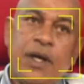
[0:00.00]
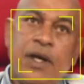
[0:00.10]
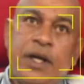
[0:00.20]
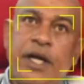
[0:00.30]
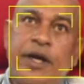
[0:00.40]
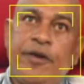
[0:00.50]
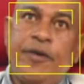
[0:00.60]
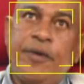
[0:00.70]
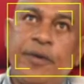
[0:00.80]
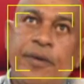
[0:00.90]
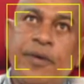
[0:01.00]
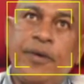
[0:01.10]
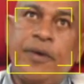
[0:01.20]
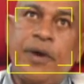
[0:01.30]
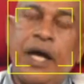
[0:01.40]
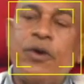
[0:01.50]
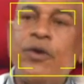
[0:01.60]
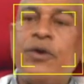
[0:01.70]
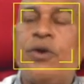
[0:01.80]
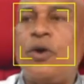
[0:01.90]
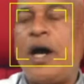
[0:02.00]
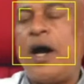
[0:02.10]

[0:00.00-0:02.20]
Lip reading: I don't know.